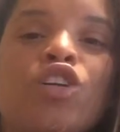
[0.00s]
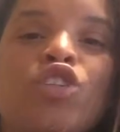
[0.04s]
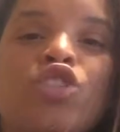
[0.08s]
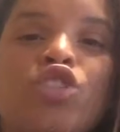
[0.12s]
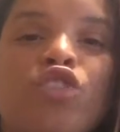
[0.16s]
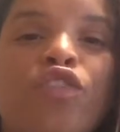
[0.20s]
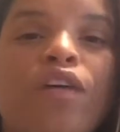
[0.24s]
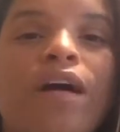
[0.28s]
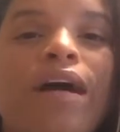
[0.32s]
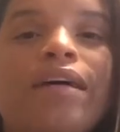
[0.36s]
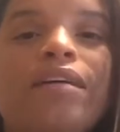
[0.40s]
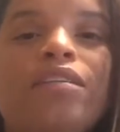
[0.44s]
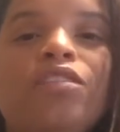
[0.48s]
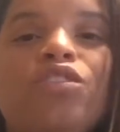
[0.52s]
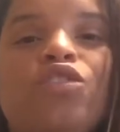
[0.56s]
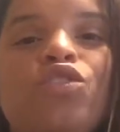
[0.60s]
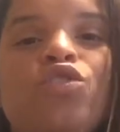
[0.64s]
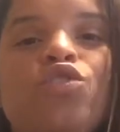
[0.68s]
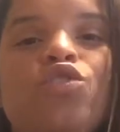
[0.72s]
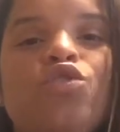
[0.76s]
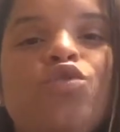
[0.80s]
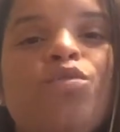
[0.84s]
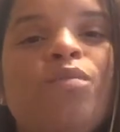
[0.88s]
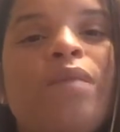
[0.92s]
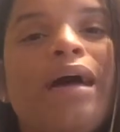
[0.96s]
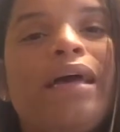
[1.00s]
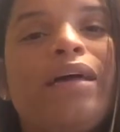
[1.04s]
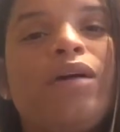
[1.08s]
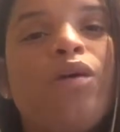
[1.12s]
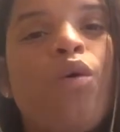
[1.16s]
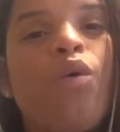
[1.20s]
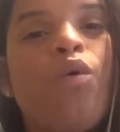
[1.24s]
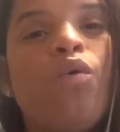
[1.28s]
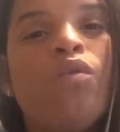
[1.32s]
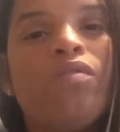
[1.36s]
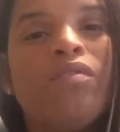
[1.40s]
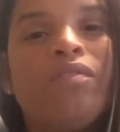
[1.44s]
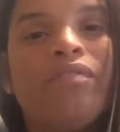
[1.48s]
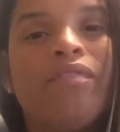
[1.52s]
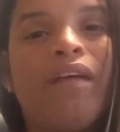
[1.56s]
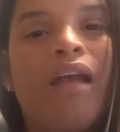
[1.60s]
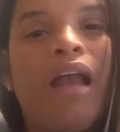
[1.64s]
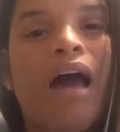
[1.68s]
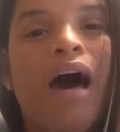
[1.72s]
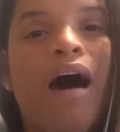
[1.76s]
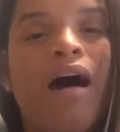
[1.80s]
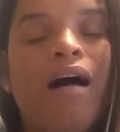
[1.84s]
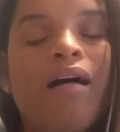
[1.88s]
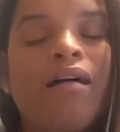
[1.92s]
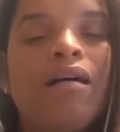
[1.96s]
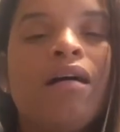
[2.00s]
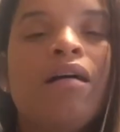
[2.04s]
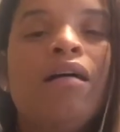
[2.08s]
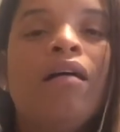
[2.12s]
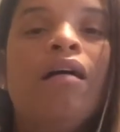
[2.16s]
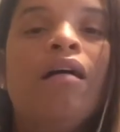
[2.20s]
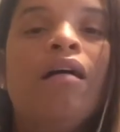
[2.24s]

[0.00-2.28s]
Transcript: trying to do my own vlog